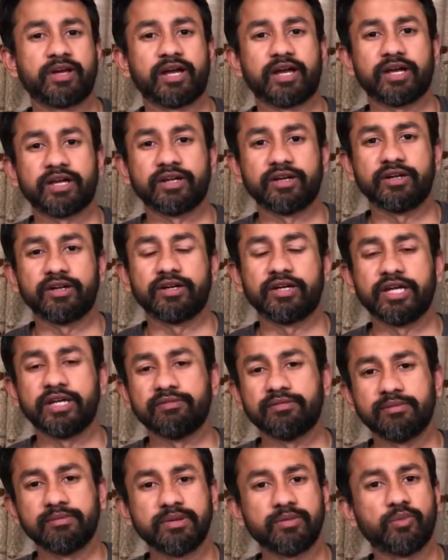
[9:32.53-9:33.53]
and it
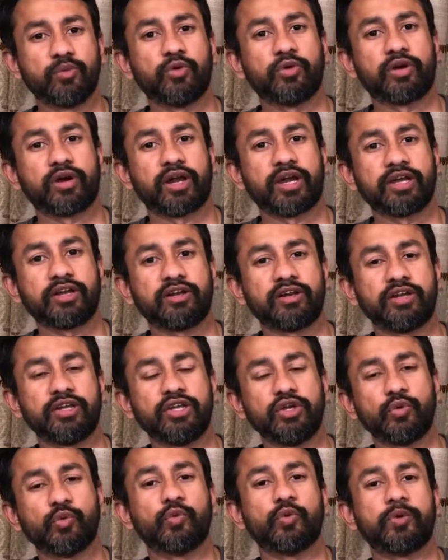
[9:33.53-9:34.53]
will be more likely
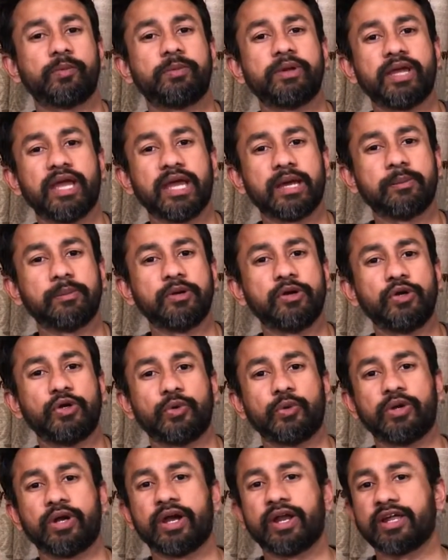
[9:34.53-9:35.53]
you would be able
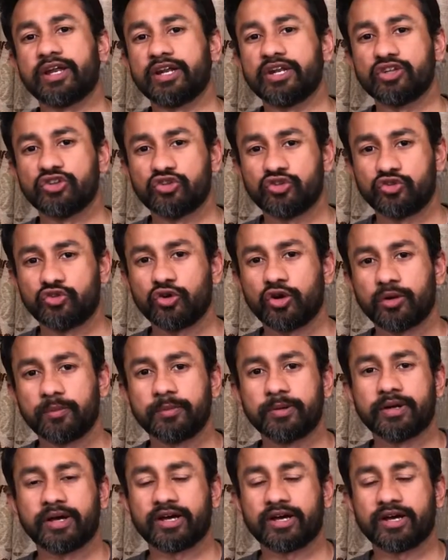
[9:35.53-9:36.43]
to get a job